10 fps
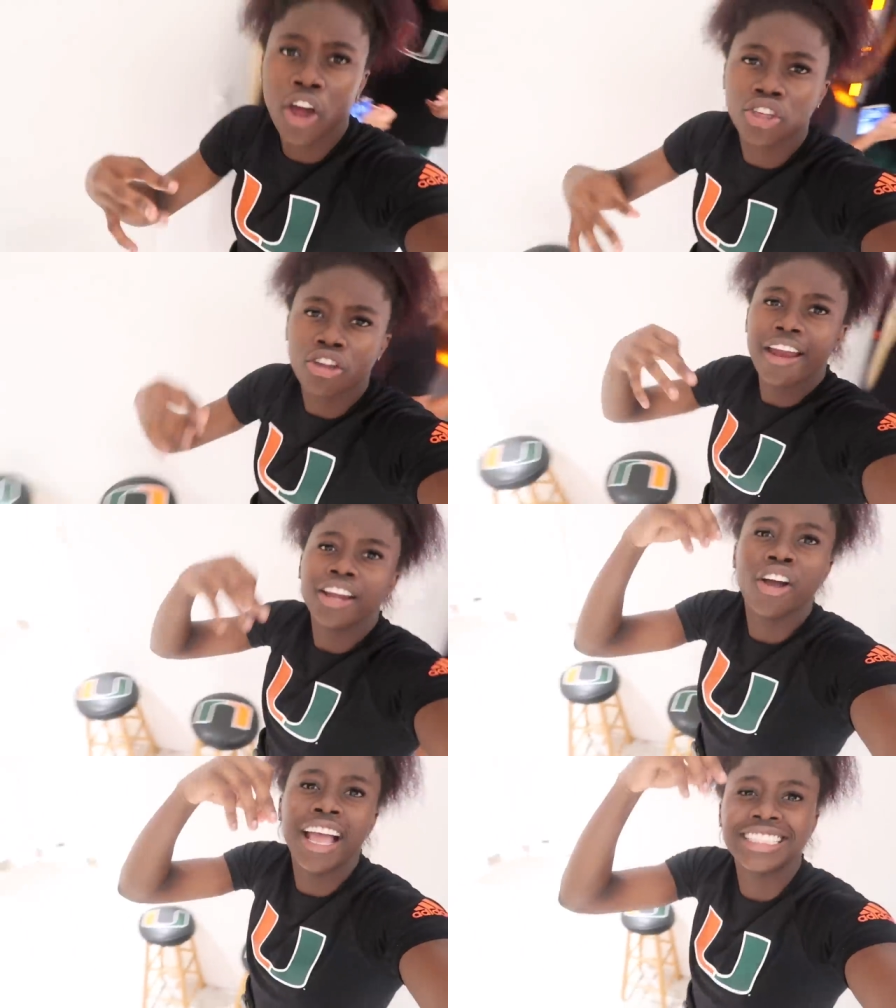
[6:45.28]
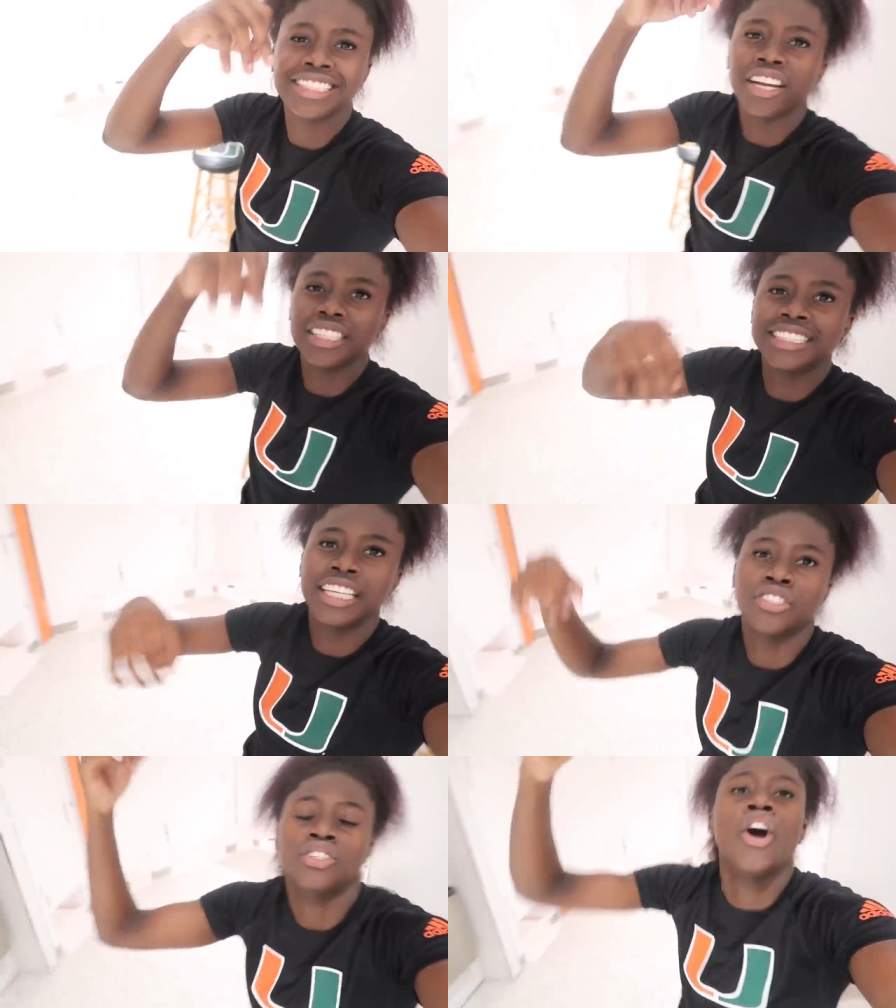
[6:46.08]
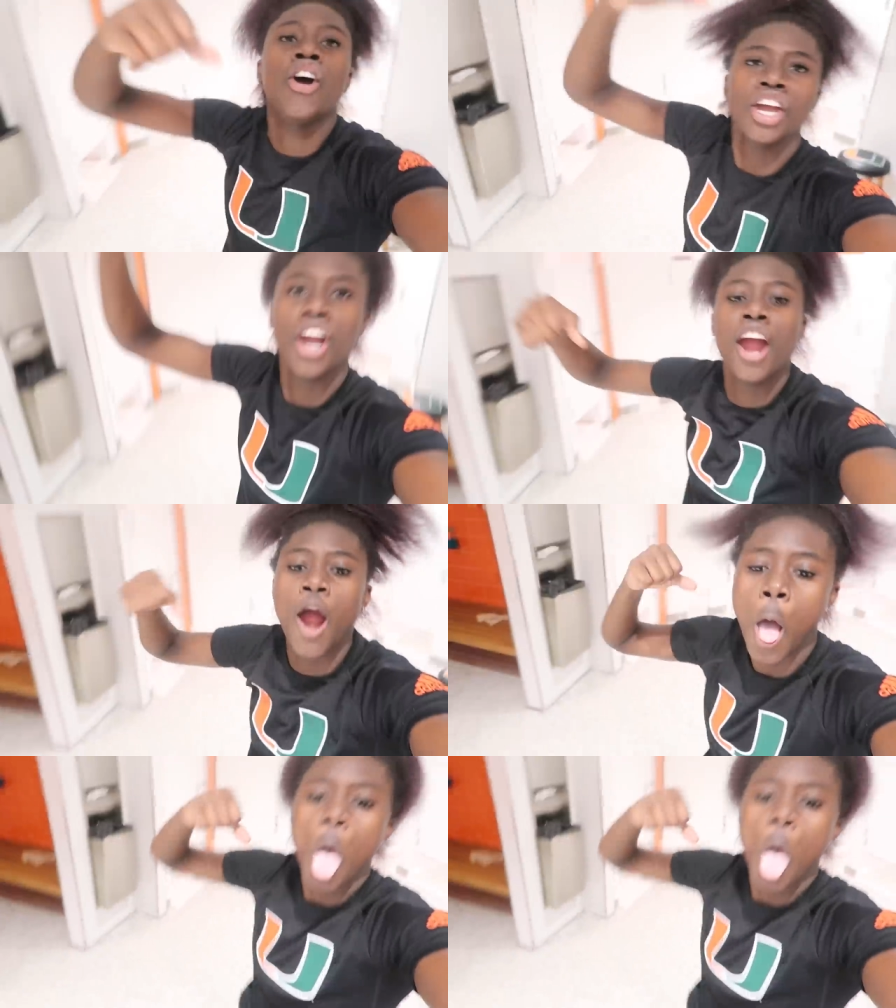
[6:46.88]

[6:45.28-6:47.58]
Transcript: Florida. You already know X36. Know your girl.